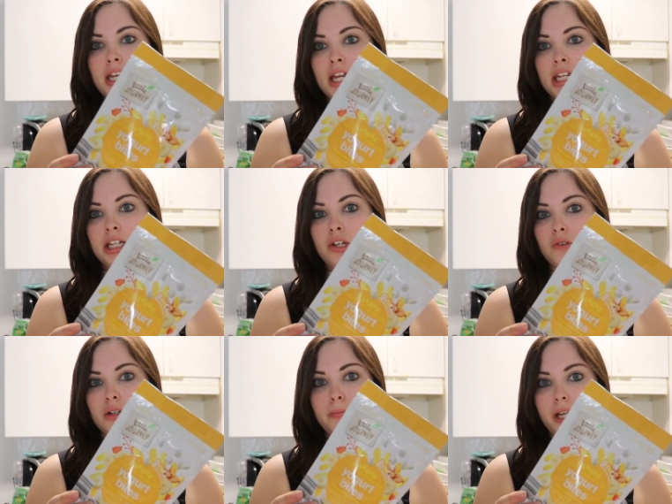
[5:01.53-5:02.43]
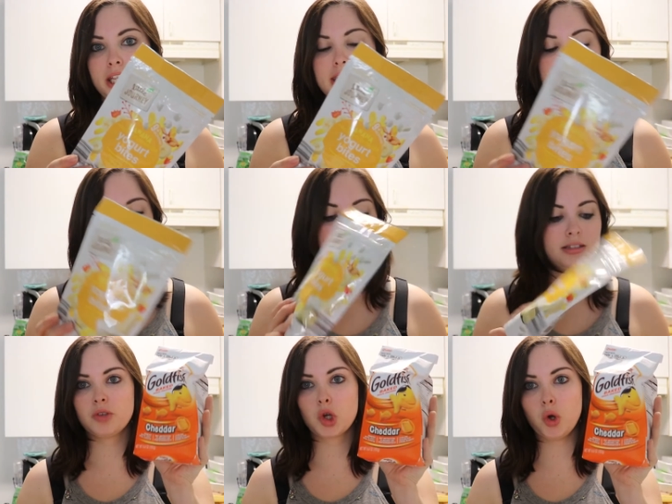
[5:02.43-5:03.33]
banana yogurt bites,
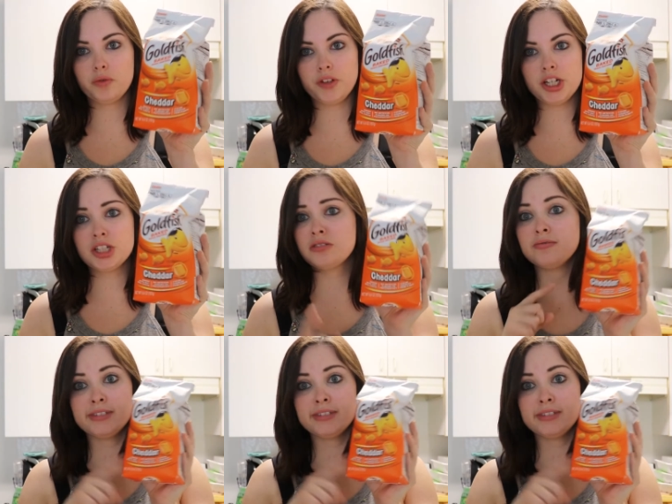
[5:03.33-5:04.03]
goldfish,